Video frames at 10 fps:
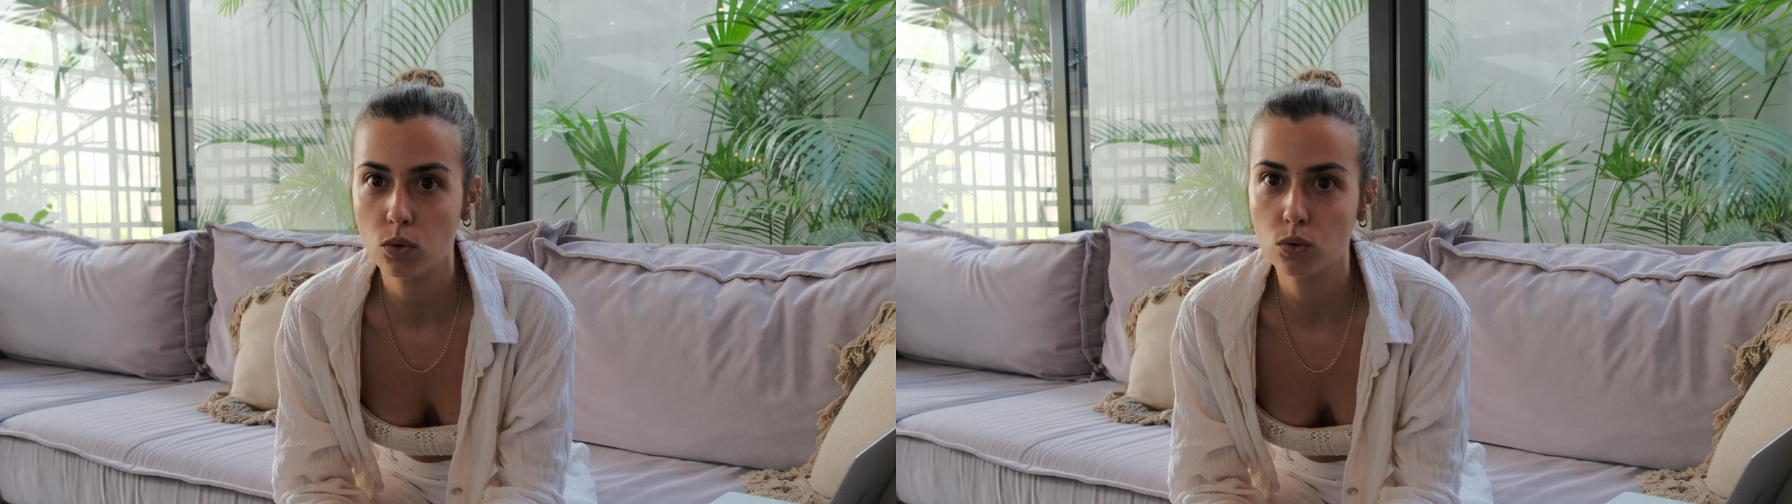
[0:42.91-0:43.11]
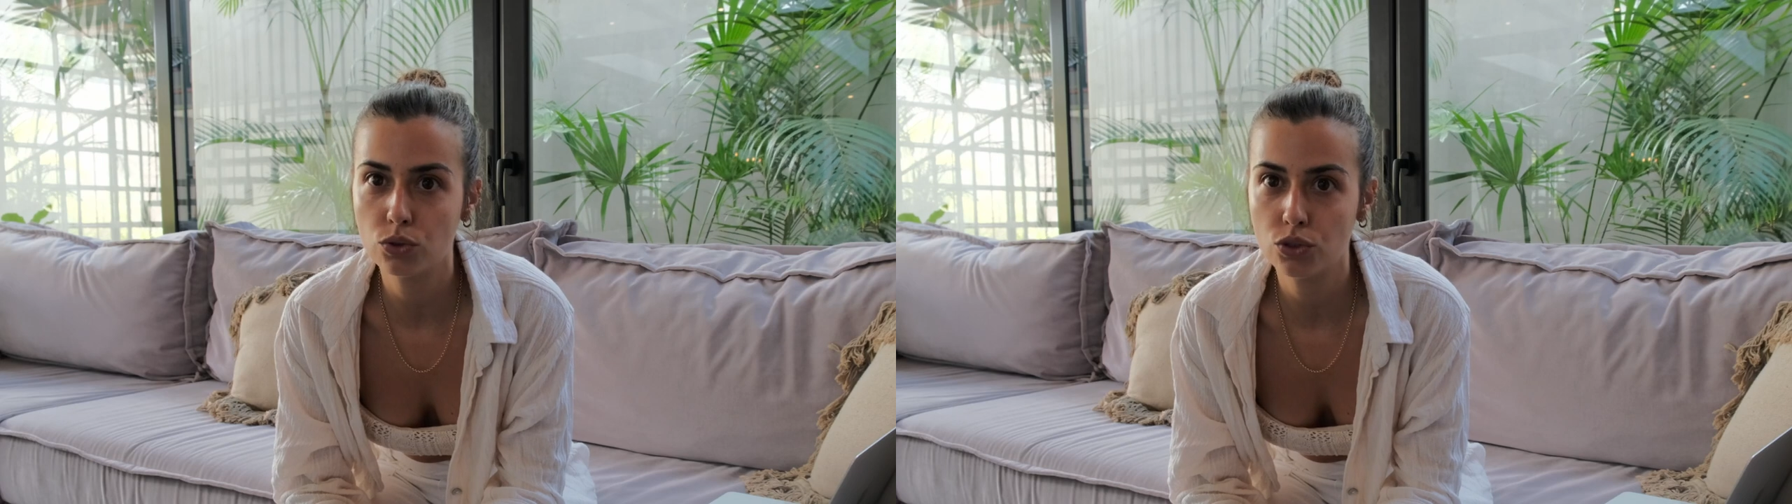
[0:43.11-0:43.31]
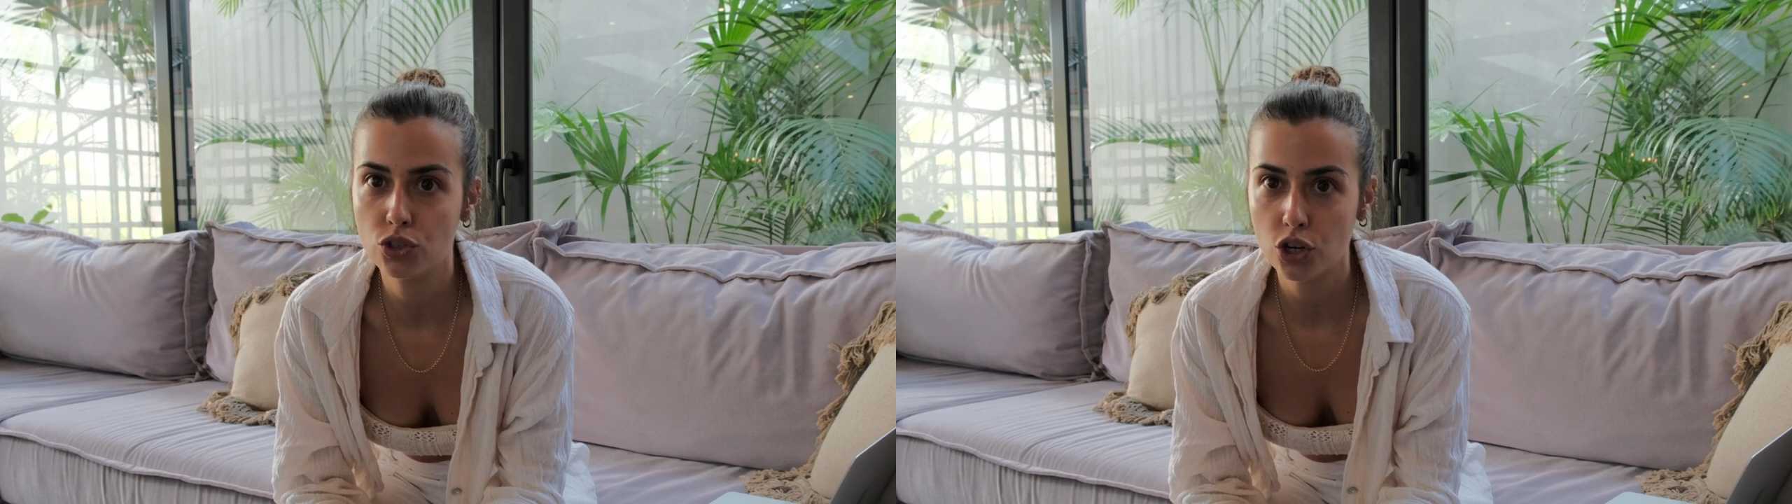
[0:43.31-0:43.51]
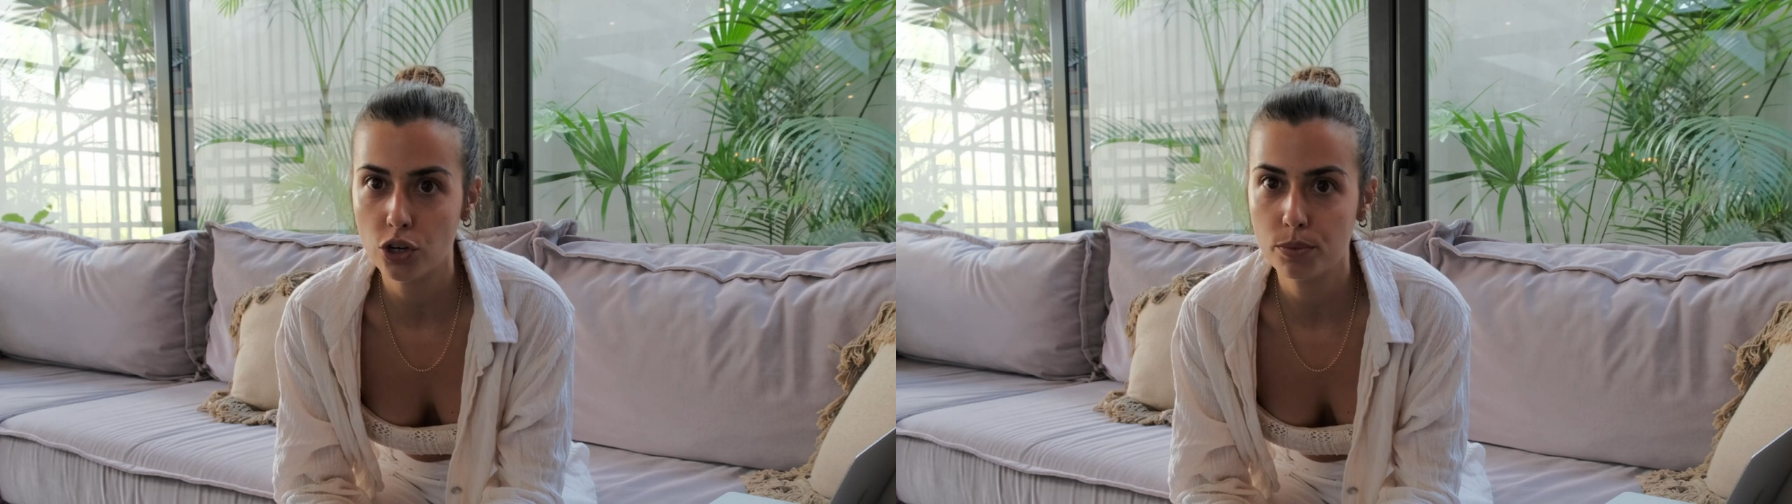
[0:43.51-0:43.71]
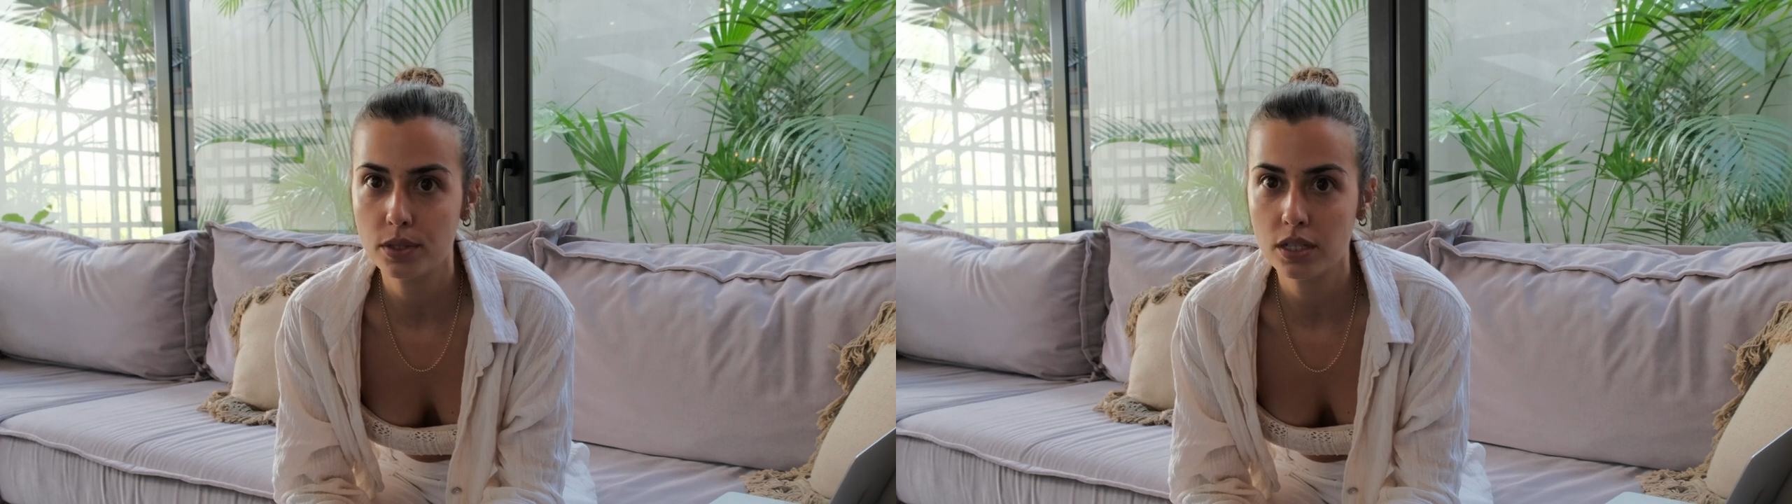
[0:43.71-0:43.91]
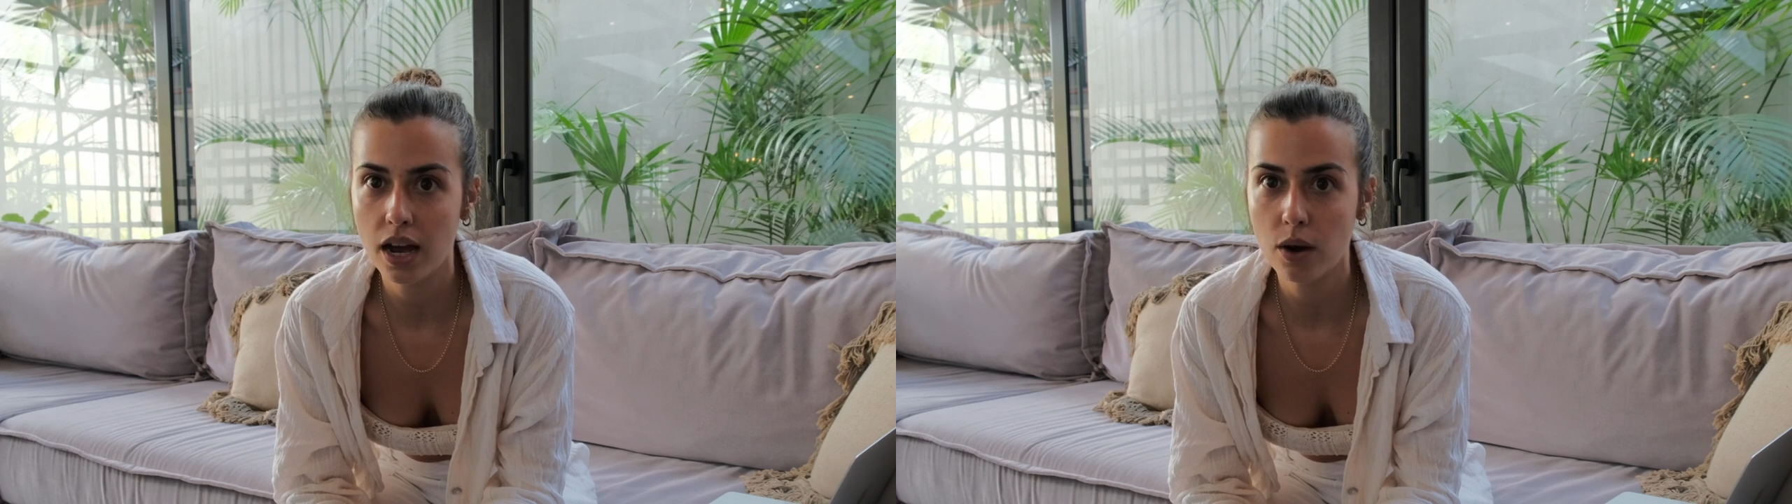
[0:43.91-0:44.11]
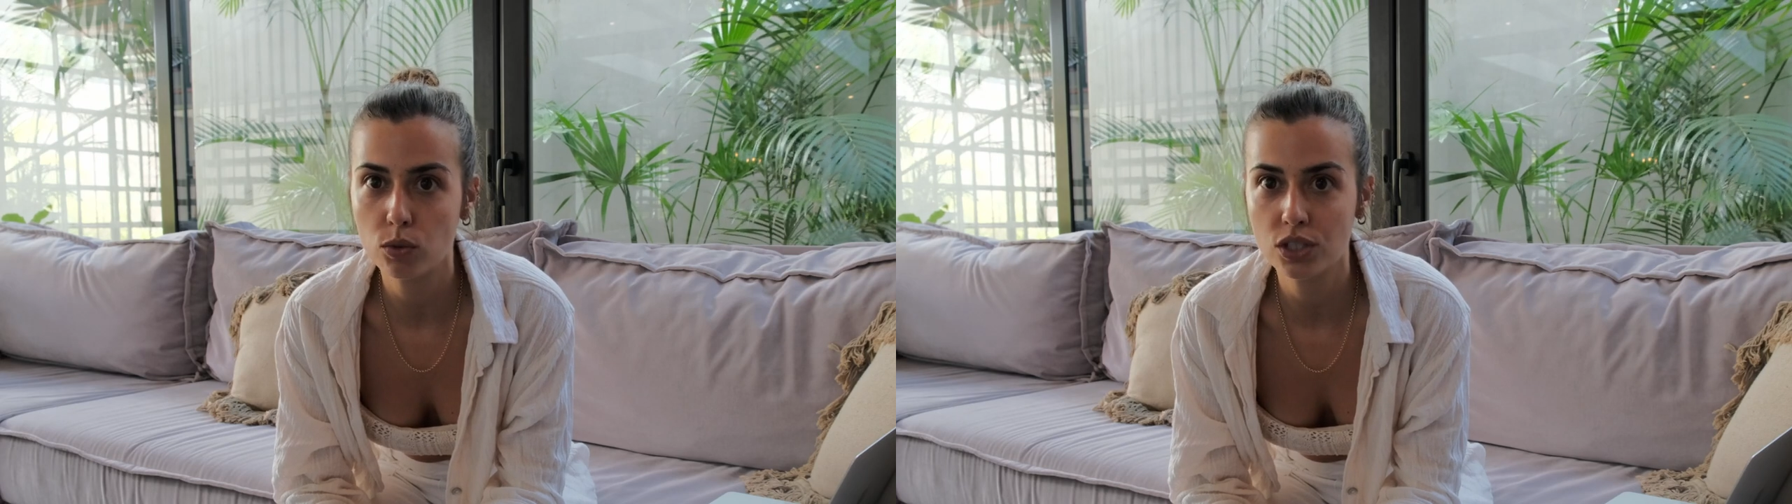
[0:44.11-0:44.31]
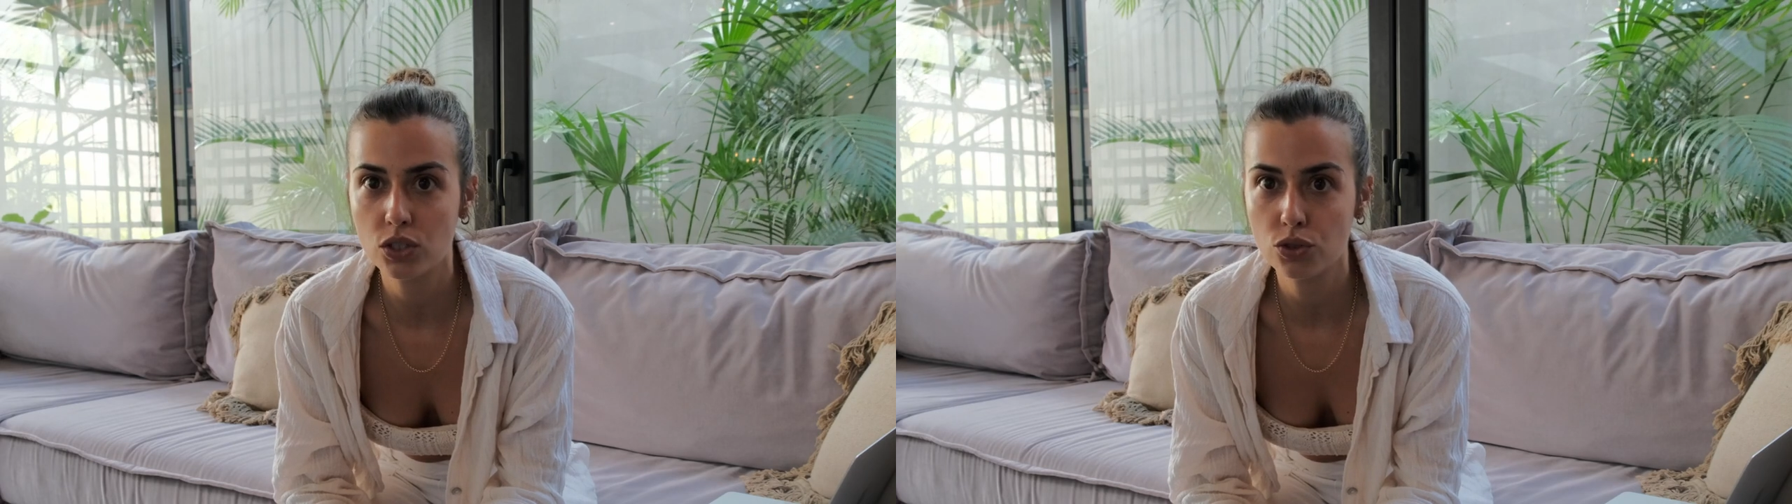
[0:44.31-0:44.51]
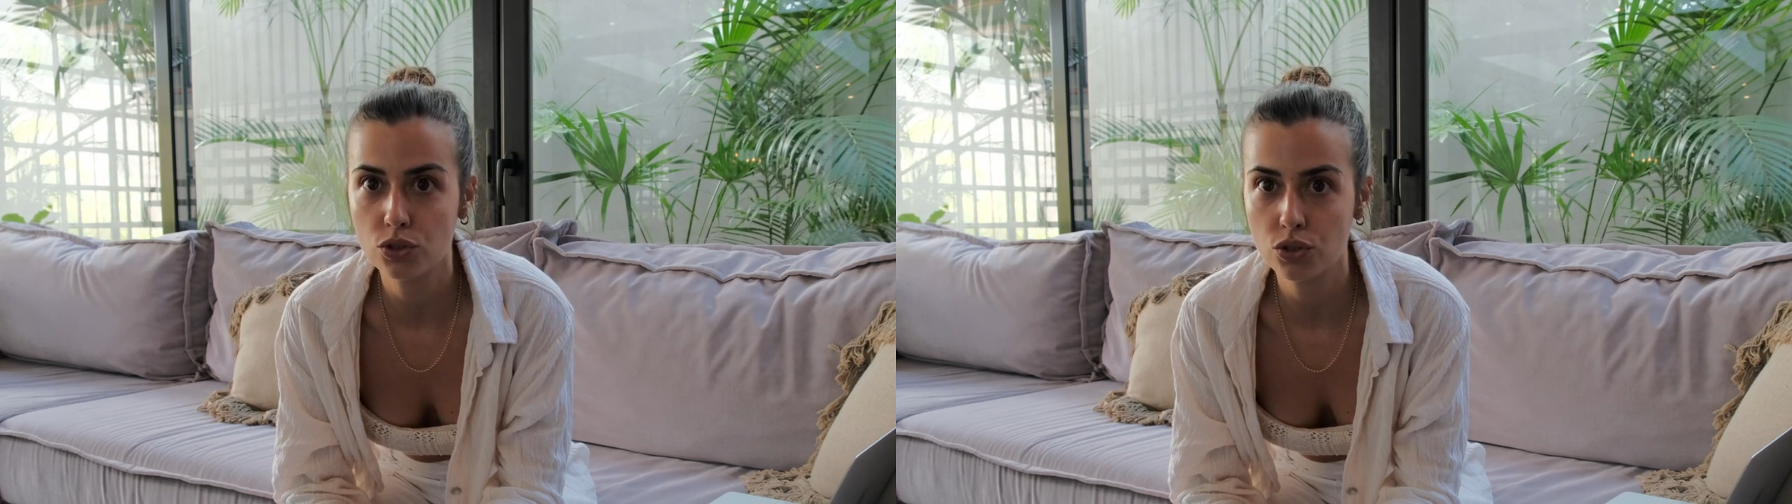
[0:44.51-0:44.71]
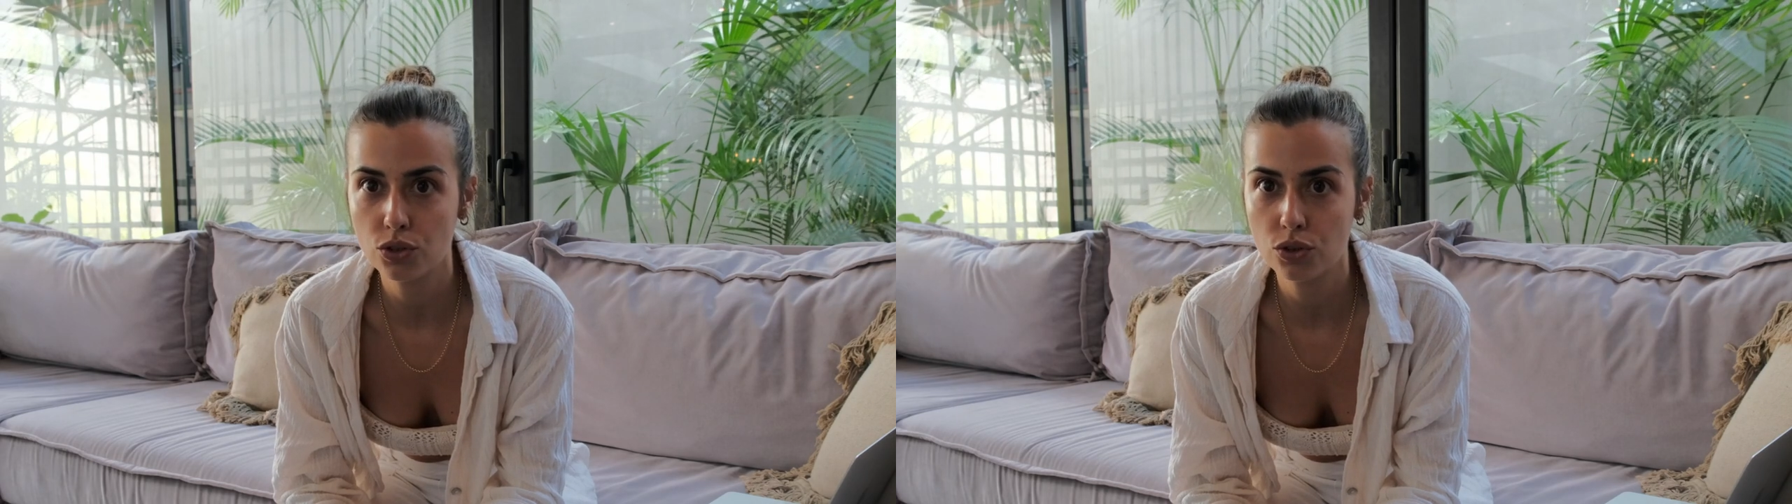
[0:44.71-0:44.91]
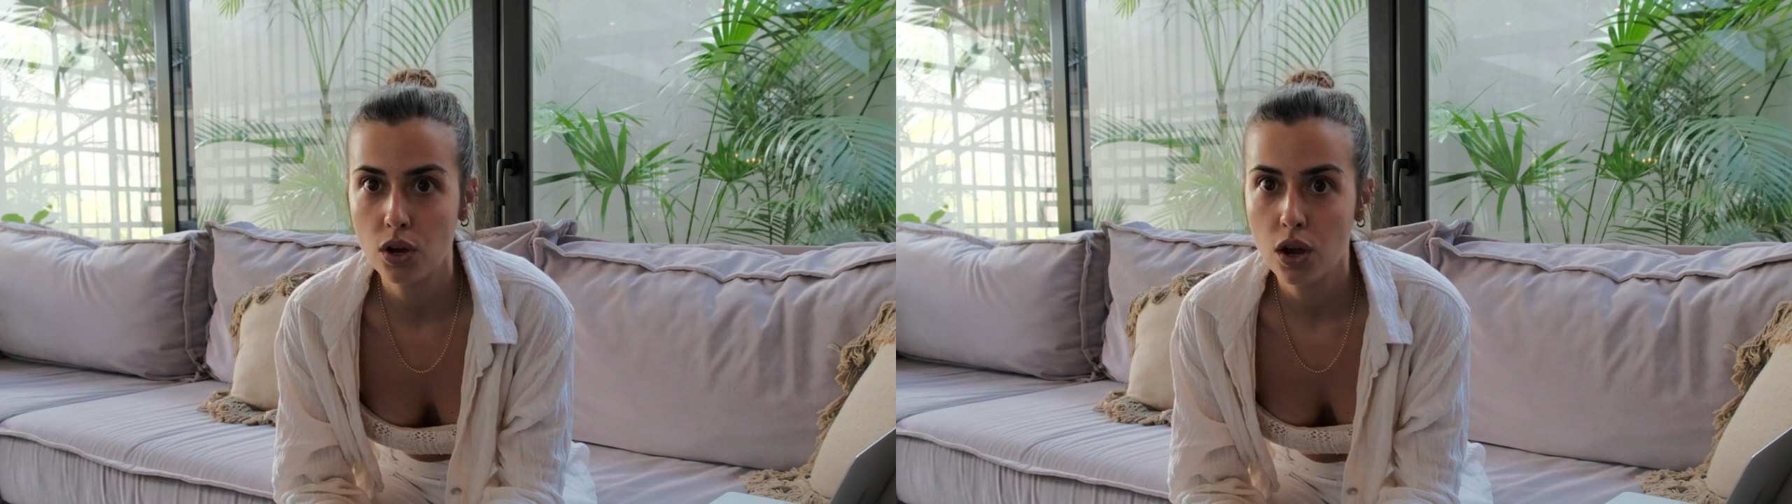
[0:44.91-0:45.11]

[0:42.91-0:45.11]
all the jobs I wanted to do